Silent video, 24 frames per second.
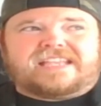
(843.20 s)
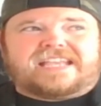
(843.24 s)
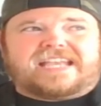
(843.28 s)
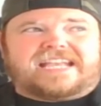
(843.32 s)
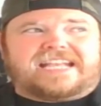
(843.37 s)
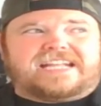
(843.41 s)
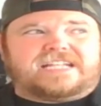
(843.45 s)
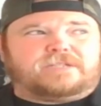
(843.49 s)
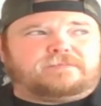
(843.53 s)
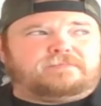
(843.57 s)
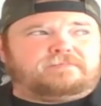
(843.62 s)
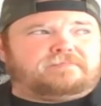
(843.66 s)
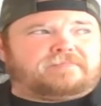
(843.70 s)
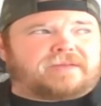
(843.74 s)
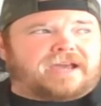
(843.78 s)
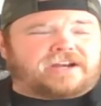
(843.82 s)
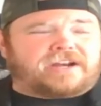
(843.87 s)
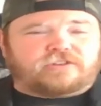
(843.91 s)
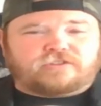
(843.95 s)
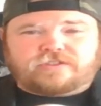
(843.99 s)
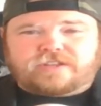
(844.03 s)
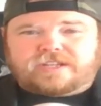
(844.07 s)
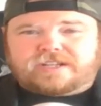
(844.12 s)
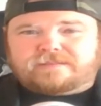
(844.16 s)
It's
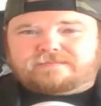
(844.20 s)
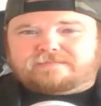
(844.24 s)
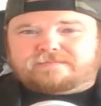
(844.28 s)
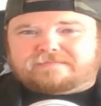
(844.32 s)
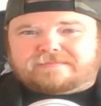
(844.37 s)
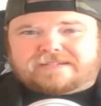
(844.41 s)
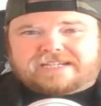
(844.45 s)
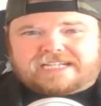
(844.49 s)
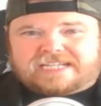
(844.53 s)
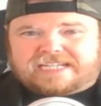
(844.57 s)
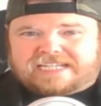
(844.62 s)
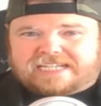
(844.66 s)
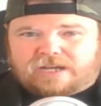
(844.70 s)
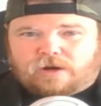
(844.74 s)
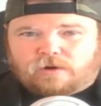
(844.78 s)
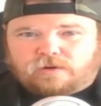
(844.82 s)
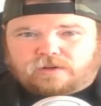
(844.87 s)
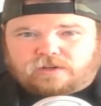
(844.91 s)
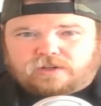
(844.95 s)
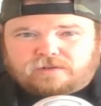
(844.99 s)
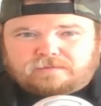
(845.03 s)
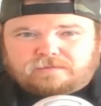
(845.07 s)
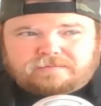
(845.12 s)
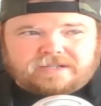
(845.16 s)
better than
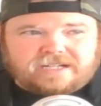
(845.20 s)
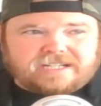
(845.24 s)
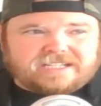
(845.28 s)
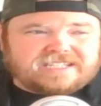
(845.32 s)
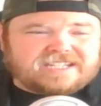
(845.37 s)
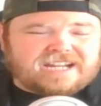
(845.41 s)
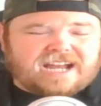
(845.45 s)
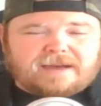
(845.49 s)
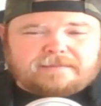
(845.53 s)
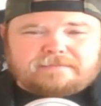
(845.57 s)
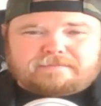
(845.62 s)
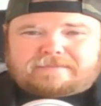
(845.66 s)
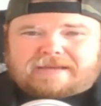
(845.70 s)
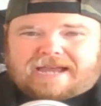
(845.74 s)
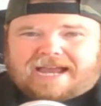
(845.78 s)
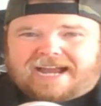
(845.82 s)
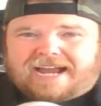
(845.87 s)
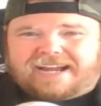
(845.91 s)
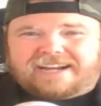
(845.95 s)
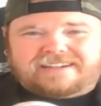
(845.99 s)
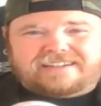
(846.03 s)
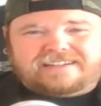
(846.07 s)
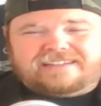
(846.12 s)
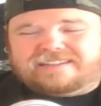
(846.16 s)
mediocre, but it's not
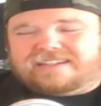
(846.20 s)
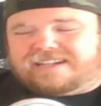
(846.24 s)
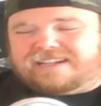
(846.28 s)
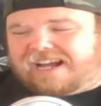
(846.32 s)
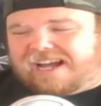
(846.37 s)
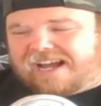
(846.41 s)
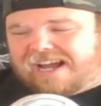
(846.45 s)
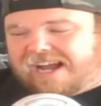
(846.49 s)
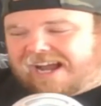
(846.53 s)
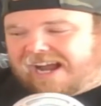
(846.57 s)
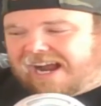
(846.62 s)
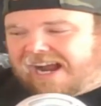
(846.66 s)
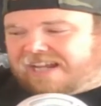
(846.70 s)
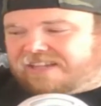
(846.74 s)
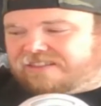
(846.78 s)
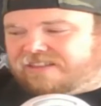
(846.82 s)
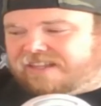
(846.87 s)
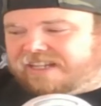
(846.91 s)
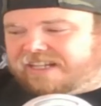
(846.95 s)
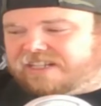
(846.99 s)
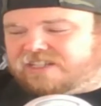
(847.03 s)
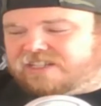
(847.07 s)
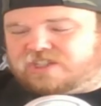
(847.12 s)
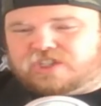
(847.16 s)
bad. I
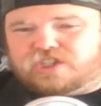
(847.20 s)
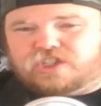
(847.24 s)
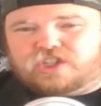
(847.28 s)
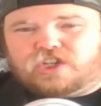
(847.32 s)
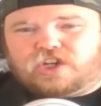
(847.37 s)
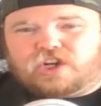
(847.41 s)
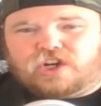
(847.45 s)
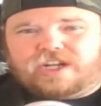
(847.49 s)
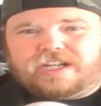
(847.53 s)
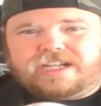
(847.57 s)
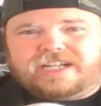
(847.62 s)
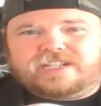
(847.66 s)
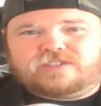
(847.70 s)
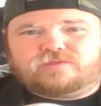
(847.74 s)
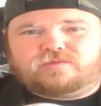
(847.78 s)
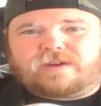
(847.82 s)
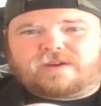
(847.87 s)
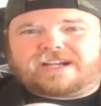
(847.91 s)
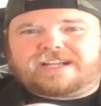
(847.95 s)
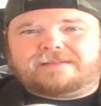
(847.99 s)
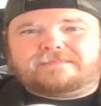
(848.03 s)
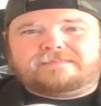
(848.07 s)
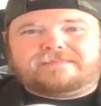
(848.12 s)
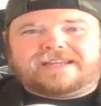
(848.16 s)
think it's good. It's
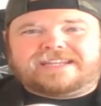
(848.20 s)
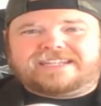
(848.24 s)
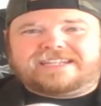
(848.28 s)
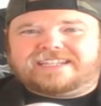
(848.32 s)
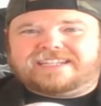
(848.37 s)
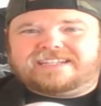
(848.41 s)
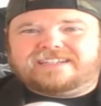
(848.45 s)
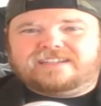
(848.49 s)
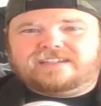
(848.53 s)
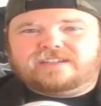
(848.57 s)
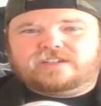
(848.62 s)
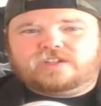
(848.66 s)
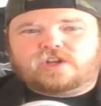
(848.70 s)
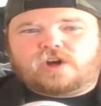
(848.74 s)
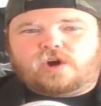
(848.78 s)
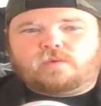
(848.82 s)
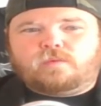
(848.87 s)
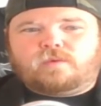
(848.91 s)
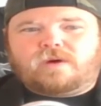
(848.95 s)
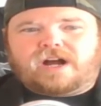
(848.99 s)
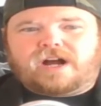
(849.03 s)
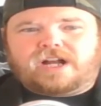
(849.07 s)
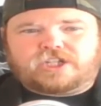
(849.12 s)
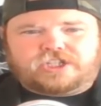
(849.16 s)
recommended. Go
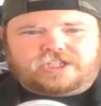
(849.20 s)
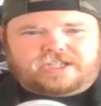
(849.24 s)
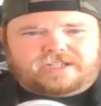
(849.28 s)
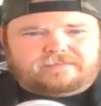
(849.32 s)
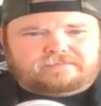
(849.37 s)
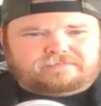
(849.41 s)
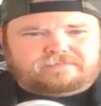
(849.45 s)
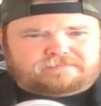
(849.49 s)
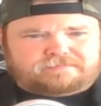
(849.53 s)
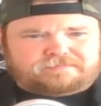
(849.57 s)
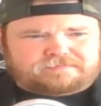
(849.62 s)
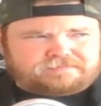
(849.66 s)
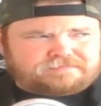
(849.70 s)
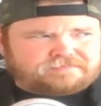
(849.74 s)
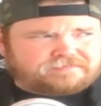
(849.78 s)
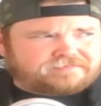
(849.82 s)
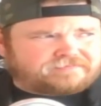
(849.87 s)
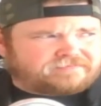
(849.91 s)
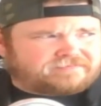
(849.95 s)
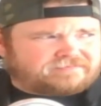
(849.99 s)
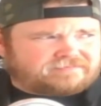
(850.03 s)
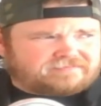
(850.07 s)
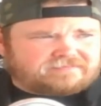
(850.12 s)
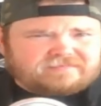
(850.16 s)
watch it.
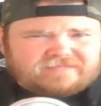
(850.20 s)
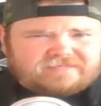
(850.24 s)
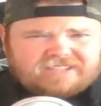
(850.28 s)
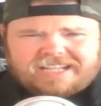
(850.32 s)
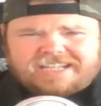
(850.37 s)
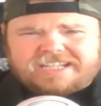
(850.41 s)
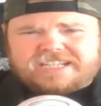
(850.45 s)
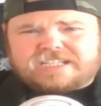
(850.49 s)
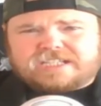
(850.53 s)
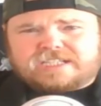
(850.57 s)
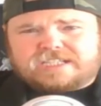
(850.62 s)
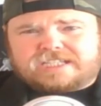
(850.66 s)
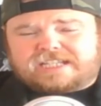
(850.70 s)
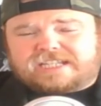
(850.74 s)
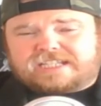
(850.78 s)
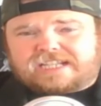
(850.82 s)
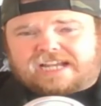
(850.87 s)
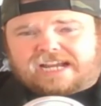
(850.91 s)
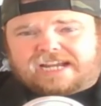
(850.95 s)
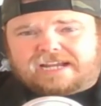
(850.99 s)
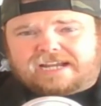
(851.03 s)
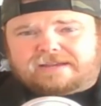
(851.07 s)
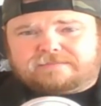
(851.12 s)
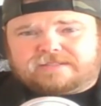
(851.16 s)
And since
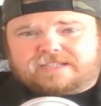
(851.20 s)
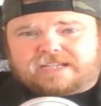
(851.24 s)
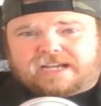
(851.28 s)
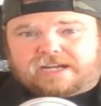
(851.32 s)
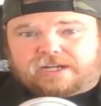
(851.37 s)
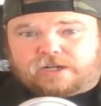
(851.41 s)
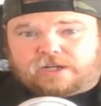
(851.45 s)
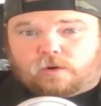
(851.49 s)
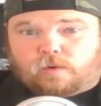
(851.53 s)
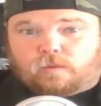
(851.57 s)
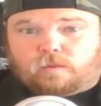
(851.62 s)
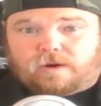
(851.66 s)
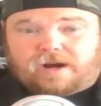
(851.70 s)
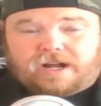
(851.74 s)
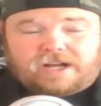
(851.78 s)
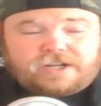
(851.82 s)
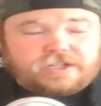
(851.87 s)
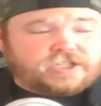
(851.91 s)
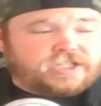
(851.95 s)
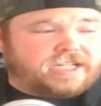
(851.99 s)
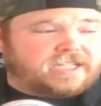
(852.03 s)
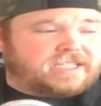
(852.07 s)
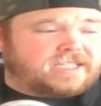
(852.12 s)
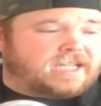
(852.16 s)
I am saying go
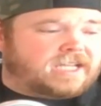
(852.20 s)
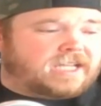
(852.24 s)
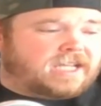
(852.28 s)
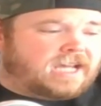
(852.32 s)
watch it,